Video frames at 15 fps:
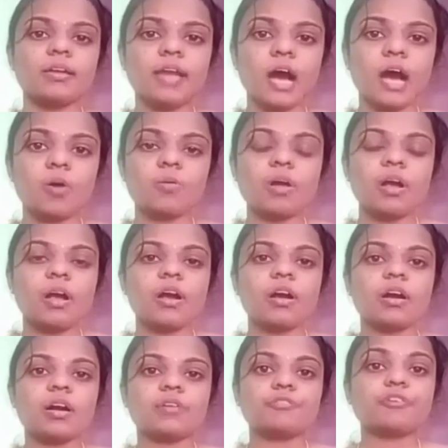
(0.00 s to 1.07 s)
Now
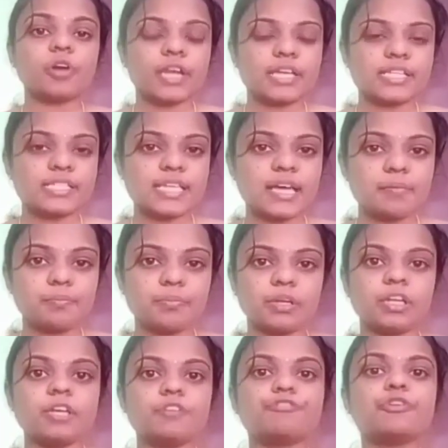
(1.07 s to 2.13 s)
for
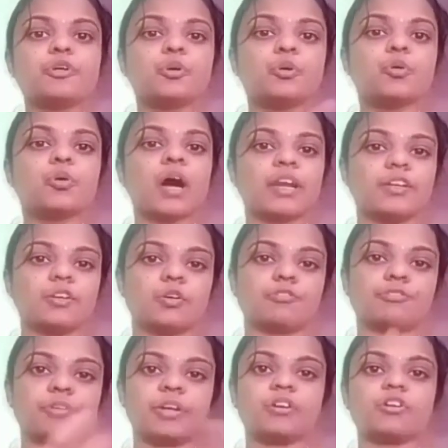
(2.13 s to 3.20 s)
example, if you and your
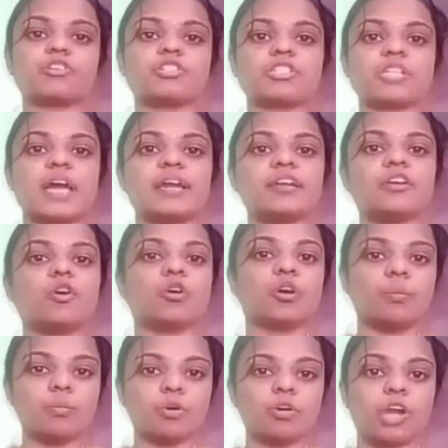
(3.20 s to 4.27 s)
friend are standing on
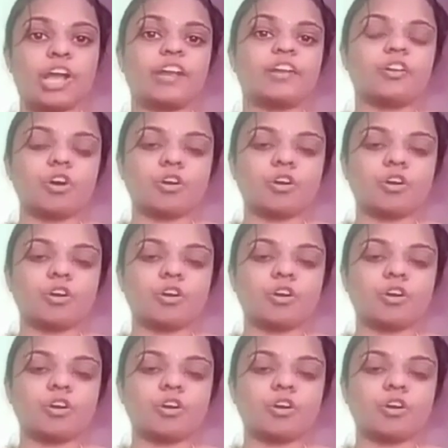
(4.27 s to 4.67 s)
a moon and